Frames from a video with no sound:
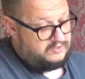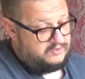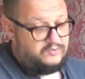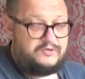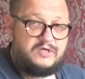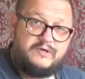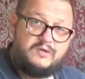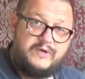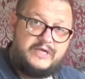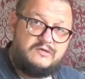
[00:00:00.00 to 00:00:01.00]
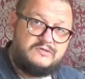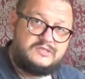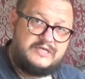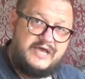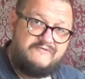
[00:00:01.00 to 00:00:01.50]
undoing wing nuts
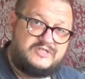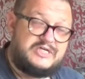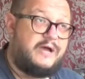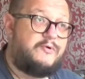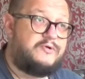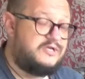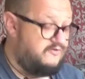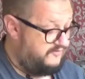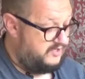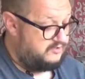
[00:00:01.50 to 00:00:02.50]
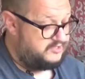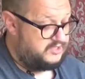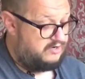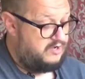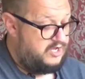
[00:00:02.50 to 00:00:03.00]
and that every time I wanted to fill, so